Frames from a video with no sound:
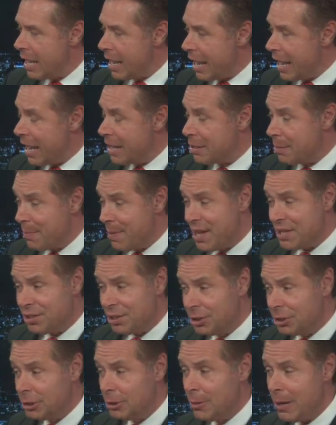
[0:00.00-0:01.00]
and the
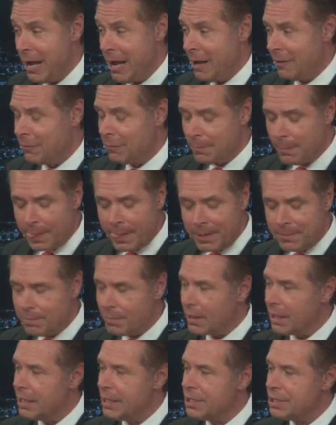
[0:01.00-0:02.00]
message you have
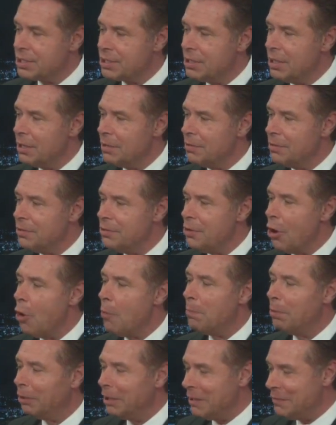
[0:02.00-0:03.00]
is
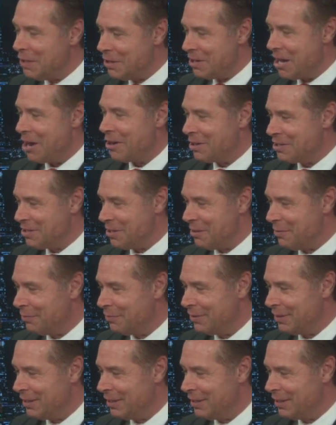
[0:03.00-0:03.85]
don't believe the narrative.